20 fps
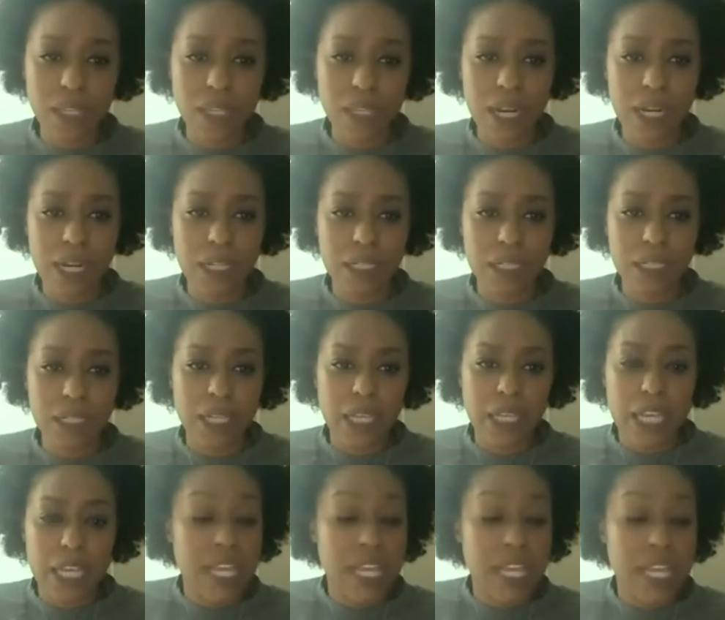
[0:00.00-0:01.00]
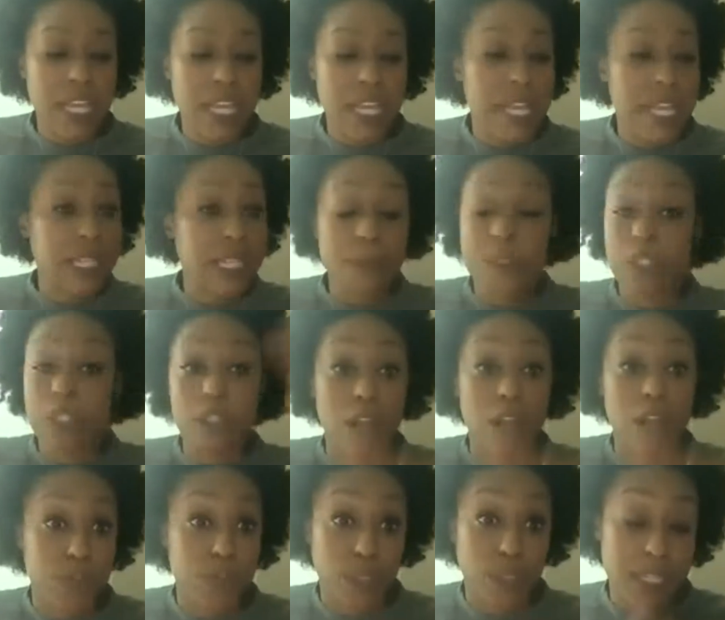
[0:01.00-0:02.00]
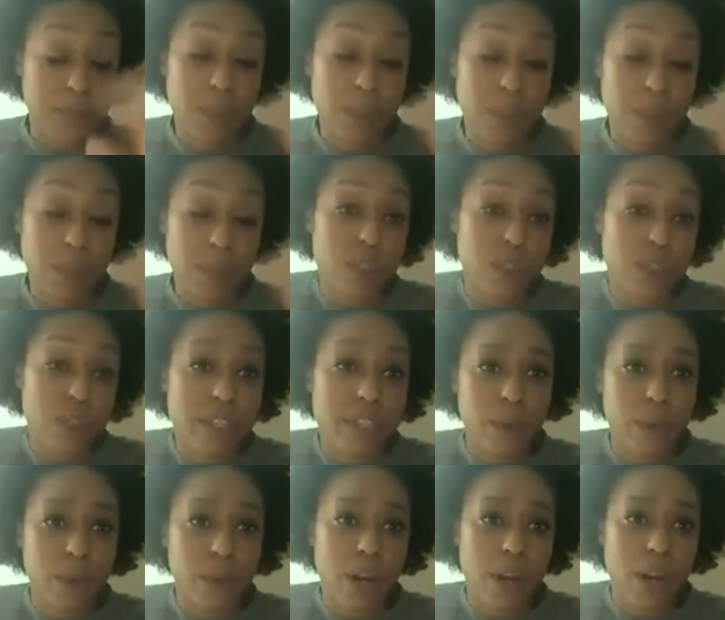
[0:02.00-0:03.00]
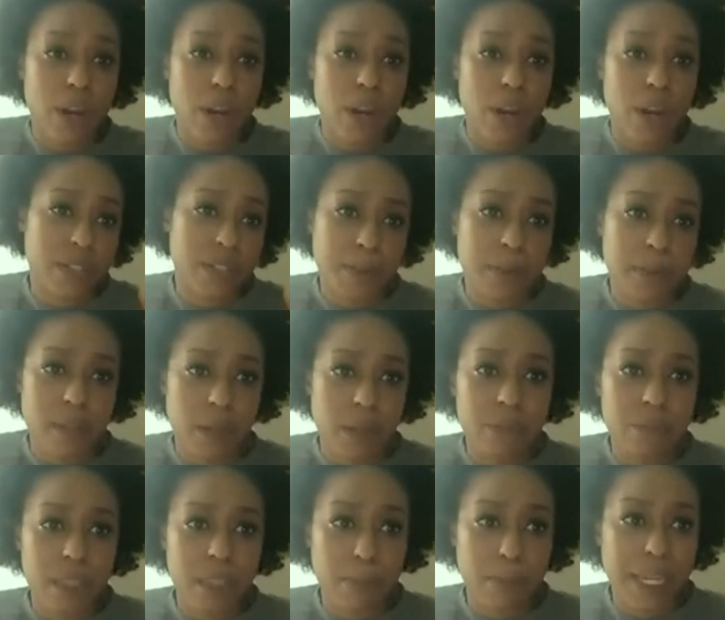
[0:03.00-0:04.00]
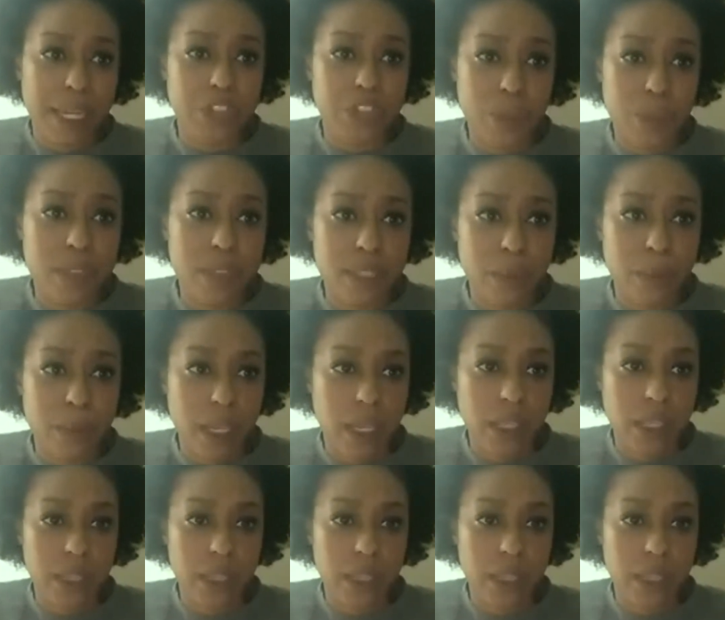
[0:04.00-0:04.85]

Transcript: Uh, it's it's a laundry list, but those are some of the the biggest ones that we that we